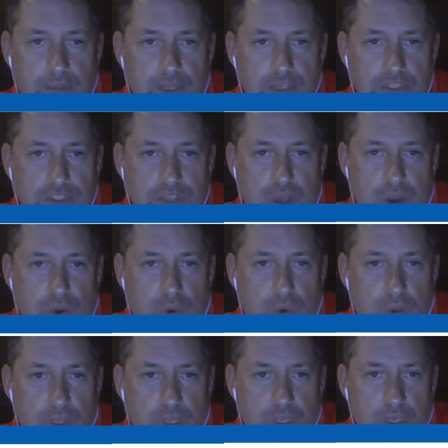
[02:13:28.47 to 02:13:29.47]

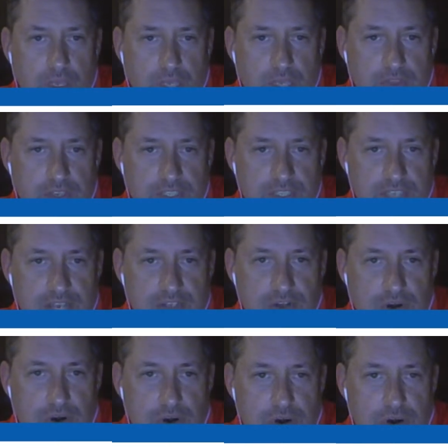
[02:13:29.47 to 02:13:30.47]
So in the
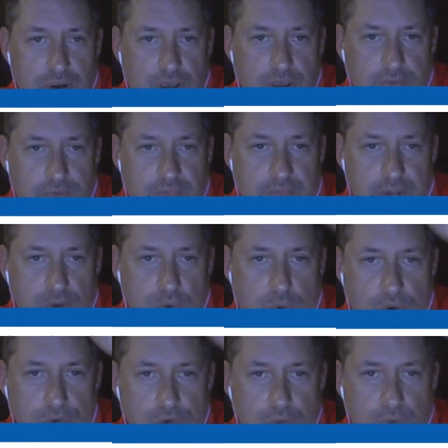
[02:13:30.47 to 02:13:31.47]
center of that
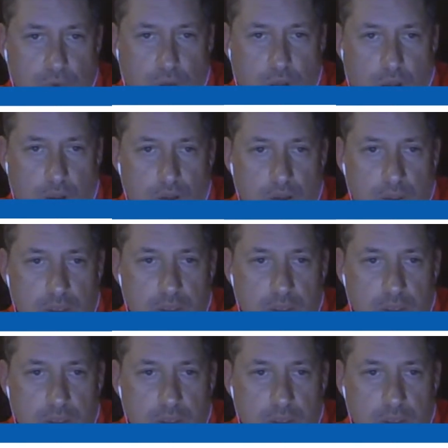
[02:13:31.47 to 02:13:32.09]
northern wall